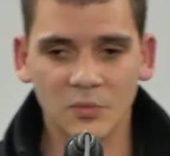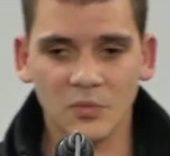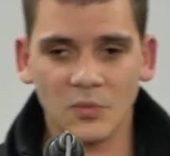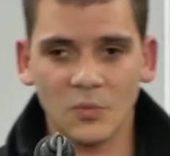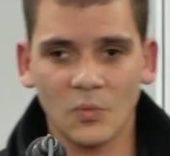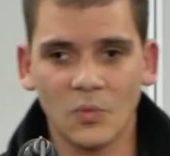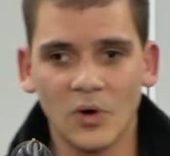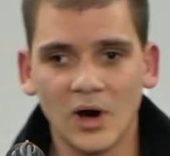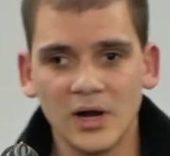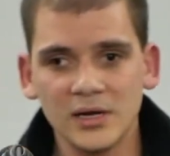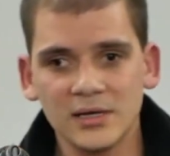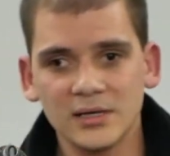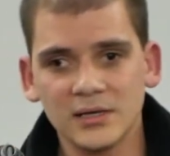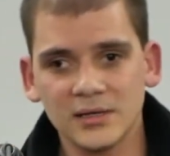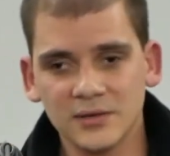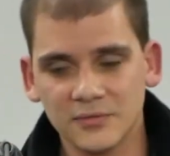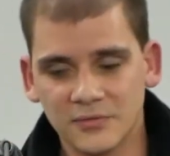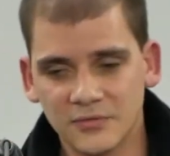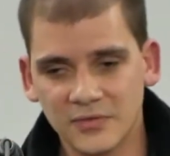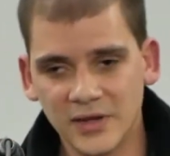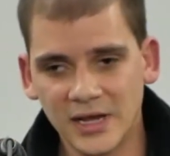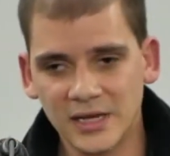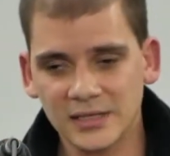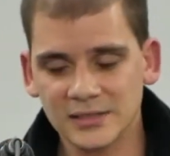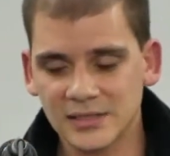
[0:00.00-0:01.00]
one
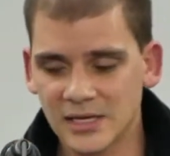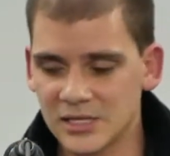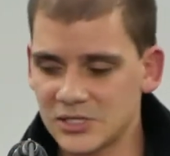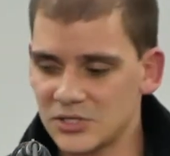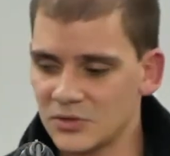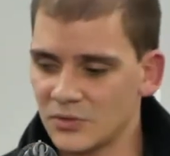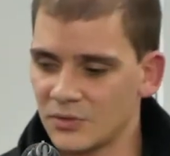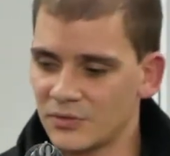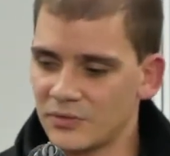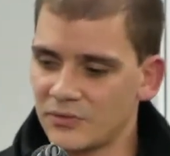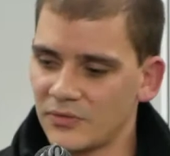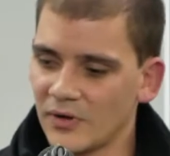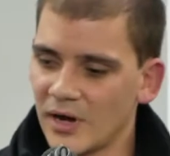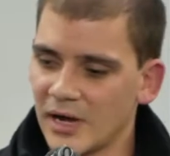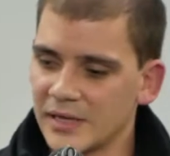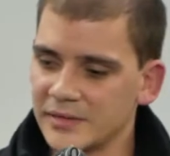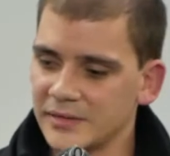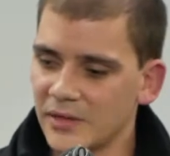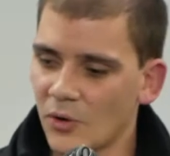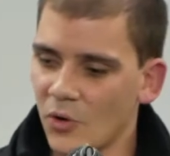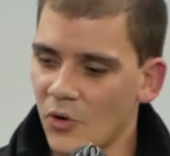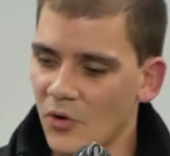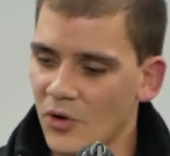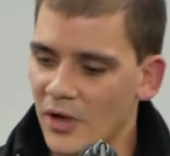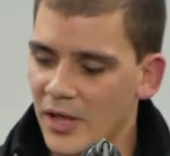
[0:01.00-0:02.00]
thing that you'll find
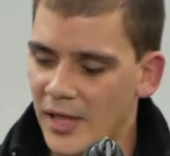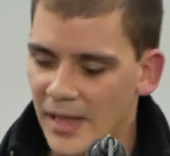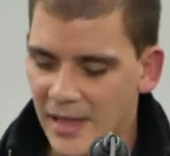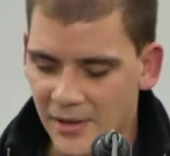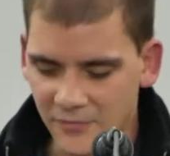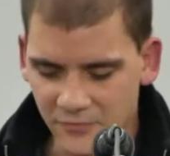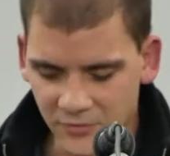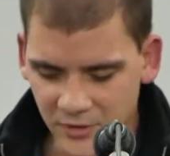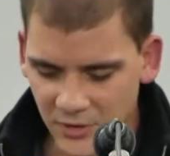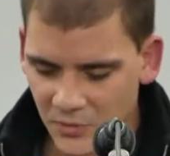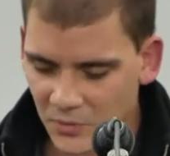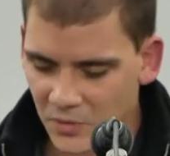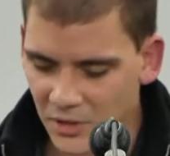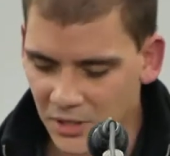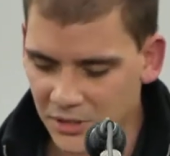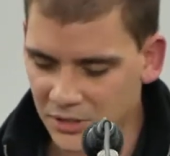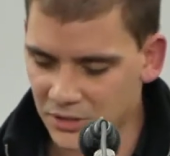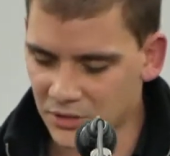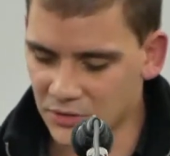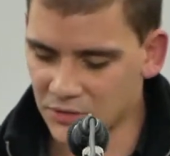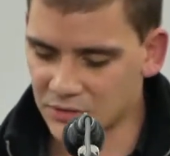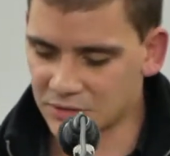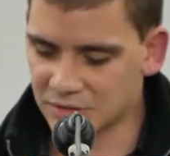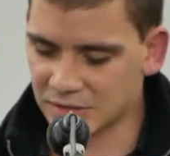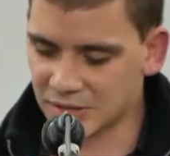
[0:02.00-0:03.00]
all, everyone
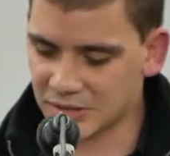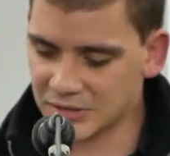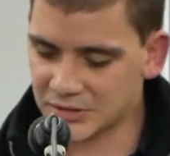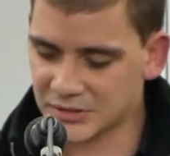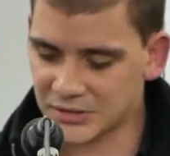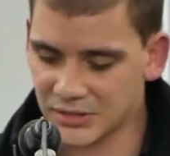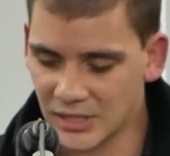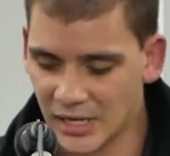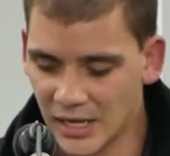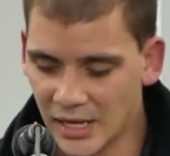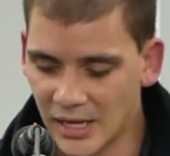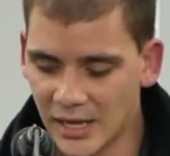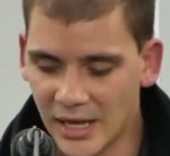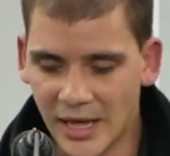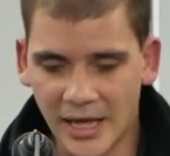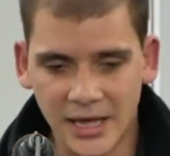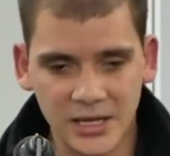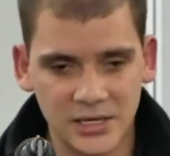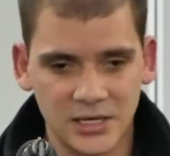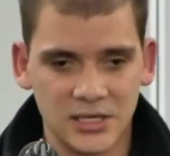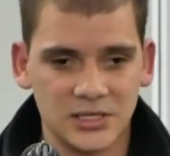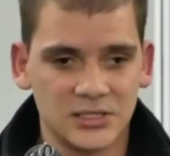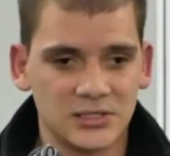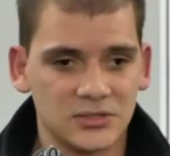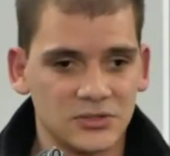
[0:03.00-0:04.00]
uses
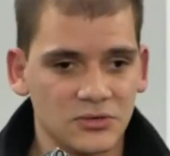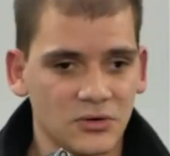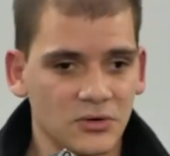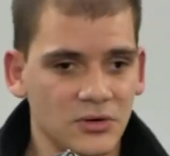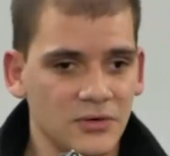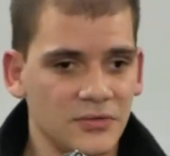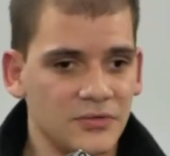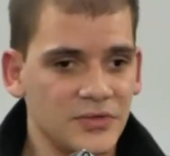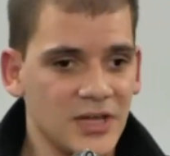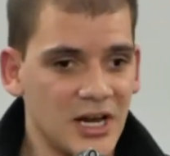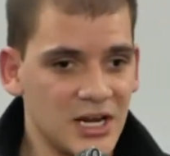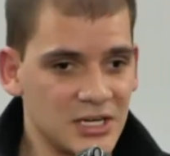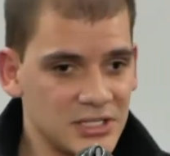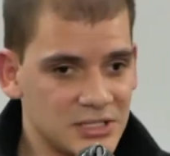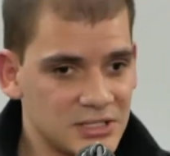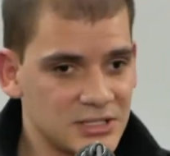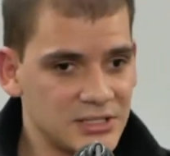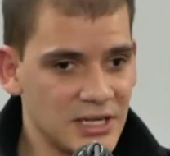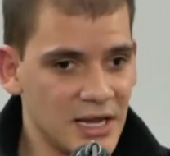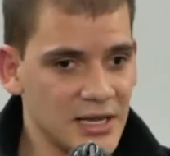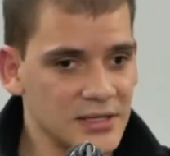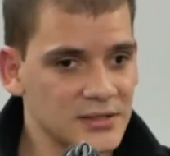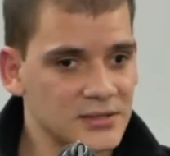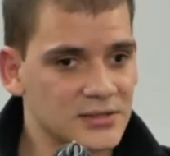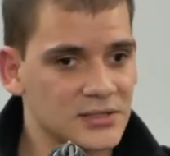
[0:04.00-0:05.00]
and is sort of their
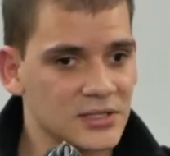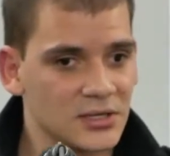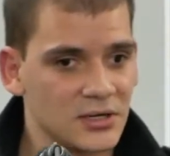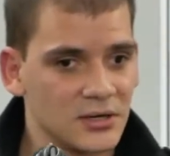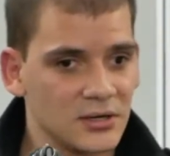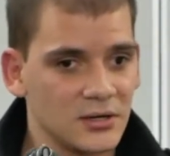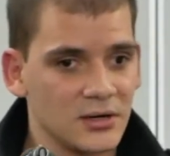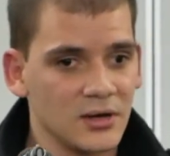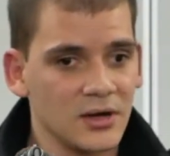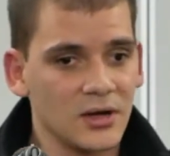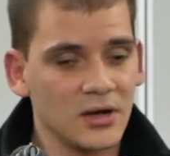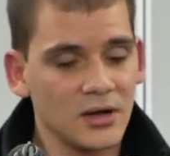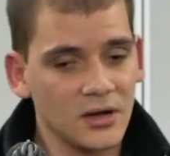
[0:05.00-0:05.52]
center,